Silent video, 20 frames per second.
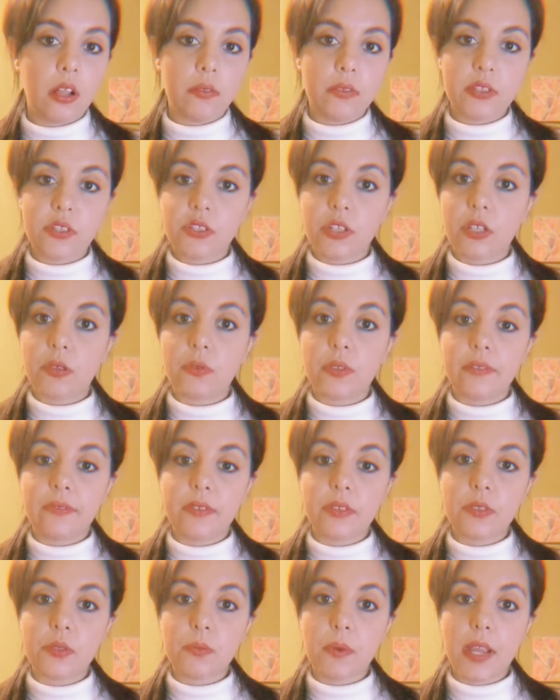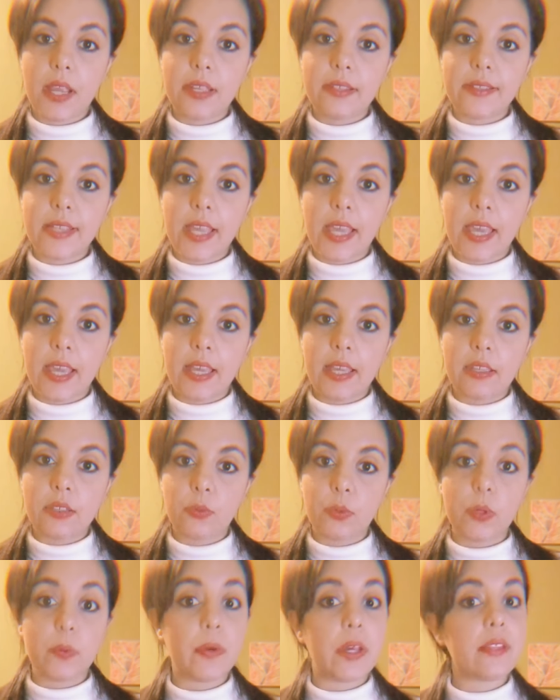Always take what feels right
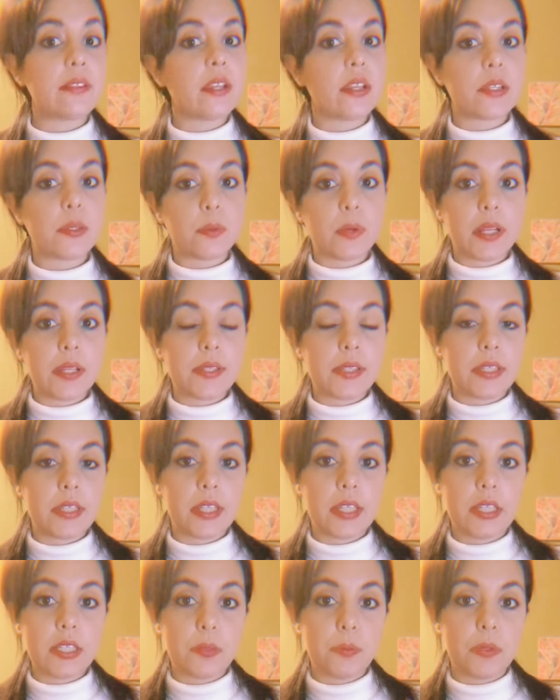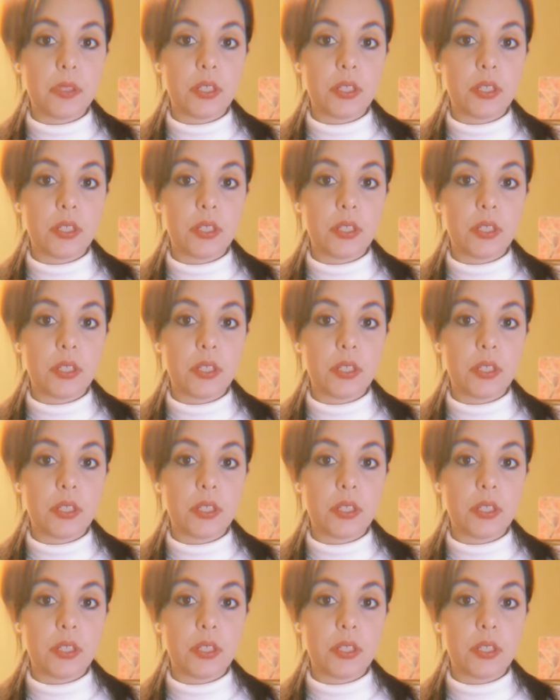and with what does resonate